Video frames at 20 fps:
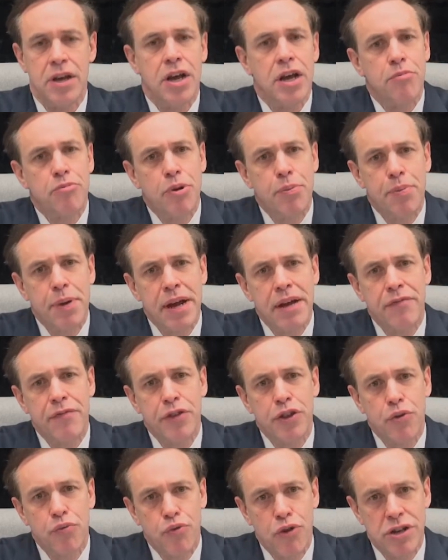Prepare for
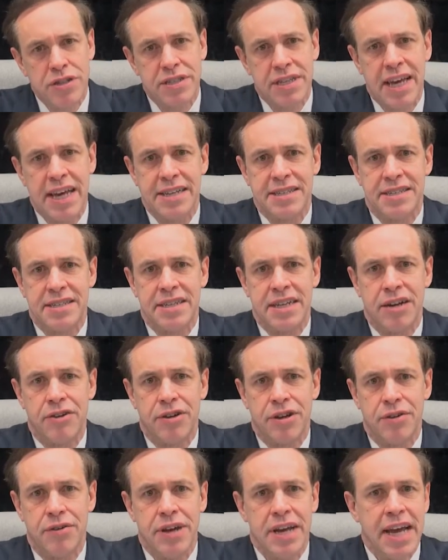the worst case
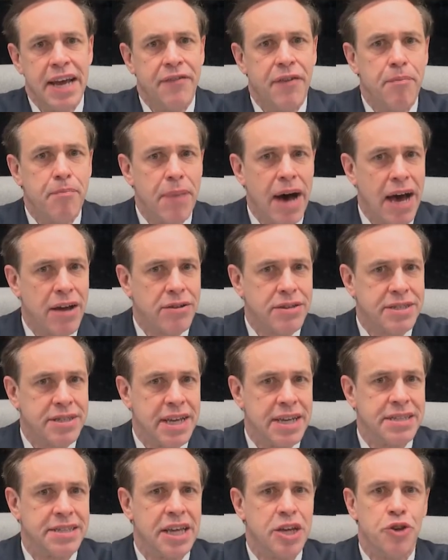scenario. If a model
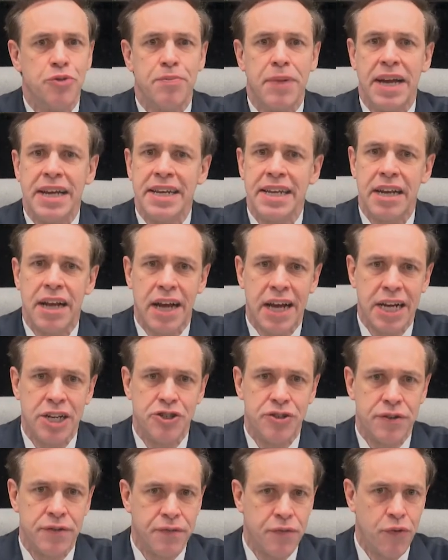says that you may need
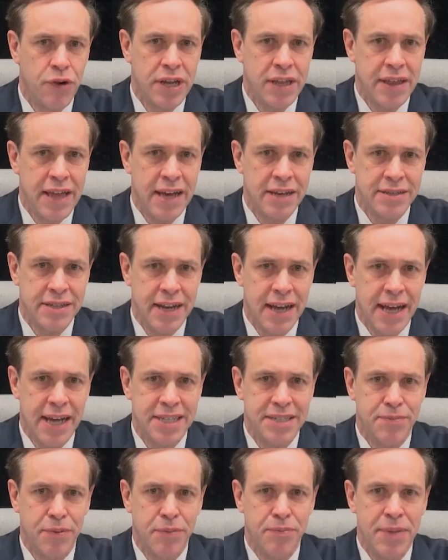140,000
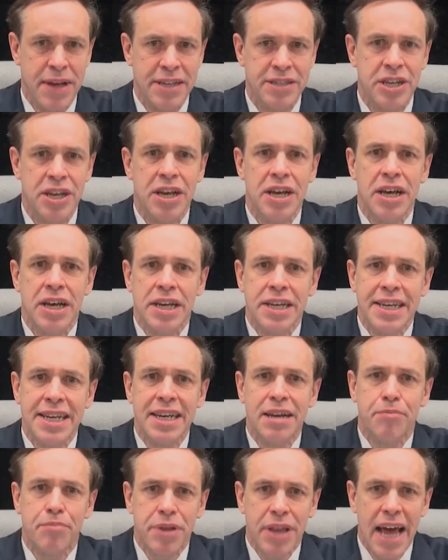hospital beds, you need
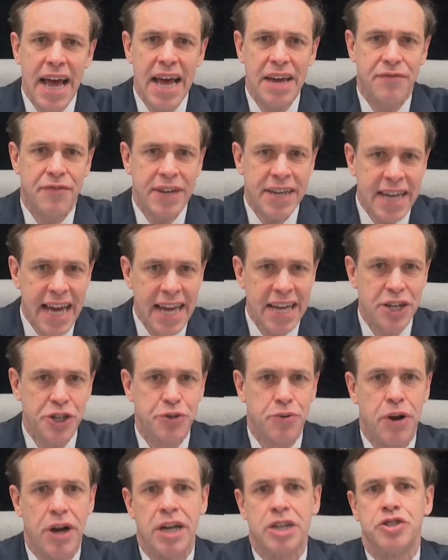a plan for getting
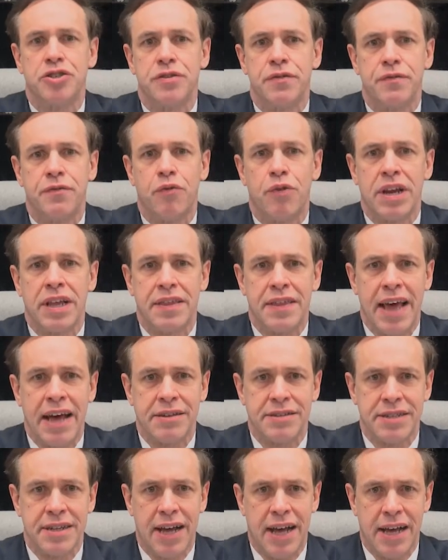to
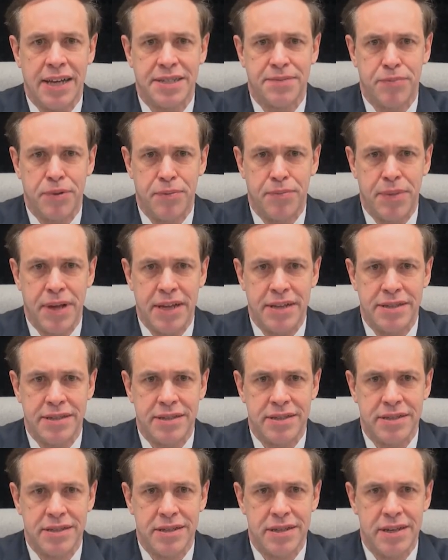140,000 hospital
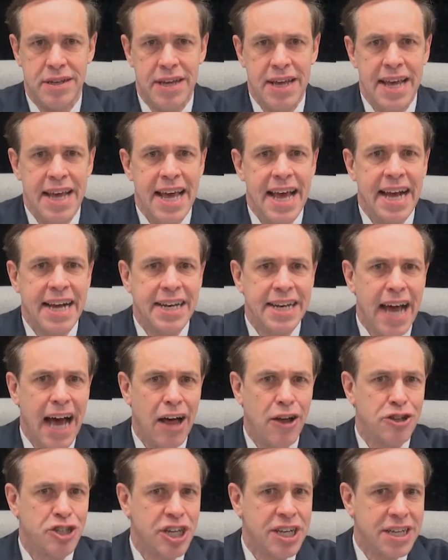beds.
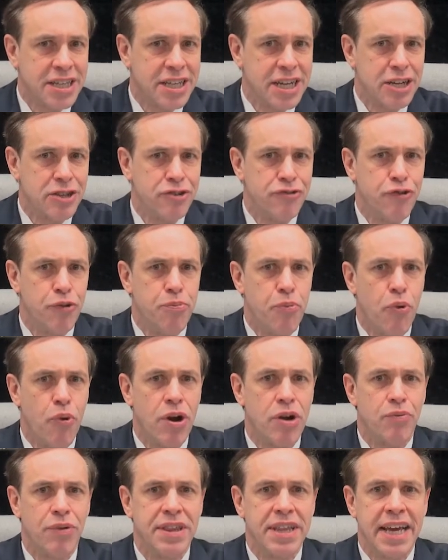Acknowledge and clearly
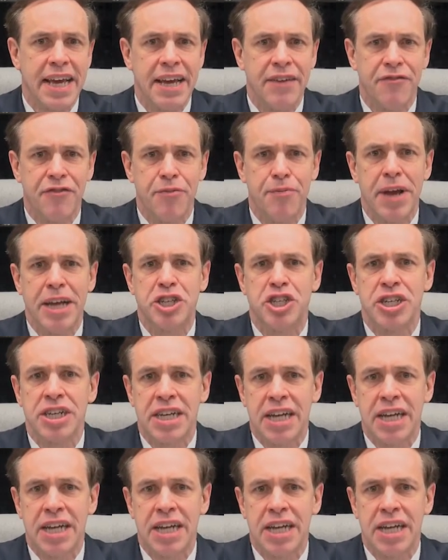report when the information